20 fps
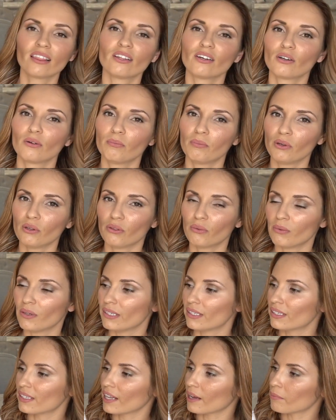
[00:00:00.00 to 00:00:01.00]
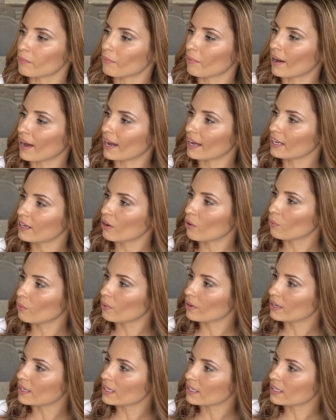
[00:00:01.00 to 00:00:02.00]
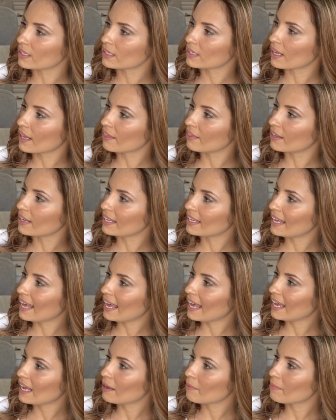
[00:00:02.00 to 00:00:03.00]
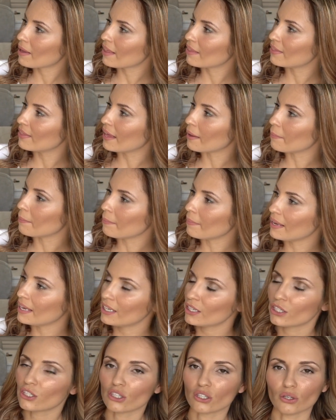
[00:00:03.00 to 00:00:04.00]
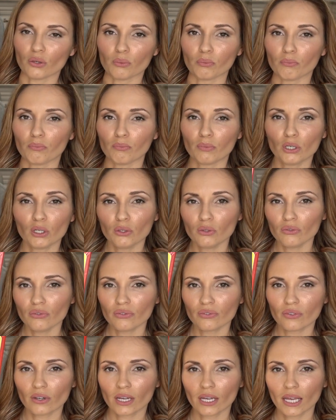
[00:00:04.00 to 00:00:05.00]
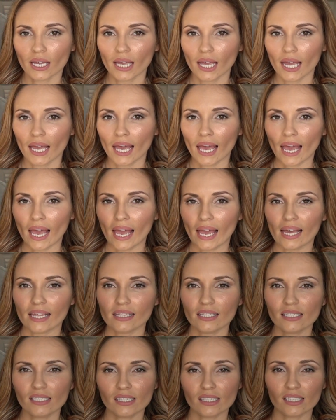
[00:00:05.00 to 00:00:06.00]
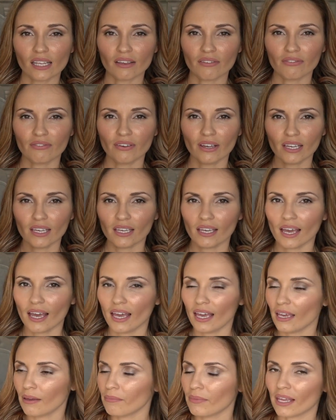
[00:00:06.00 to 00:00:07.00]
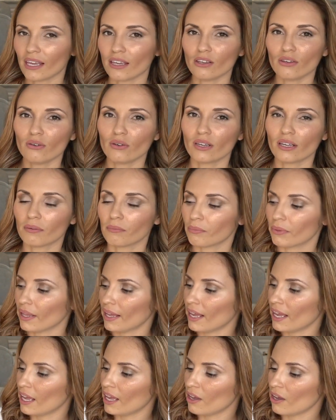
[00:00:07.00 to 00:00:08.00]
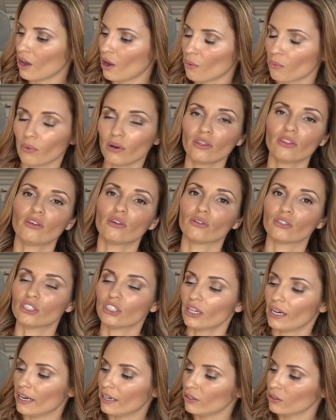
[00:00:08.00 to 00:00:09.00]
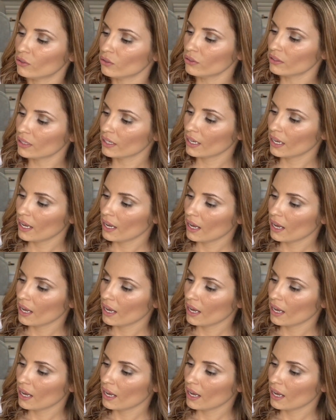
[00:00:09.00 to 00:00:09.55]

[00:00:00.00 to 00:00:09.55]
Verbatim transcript: little booth we stopped by was the game that makes you move. And this is a fit game that you can play with your child.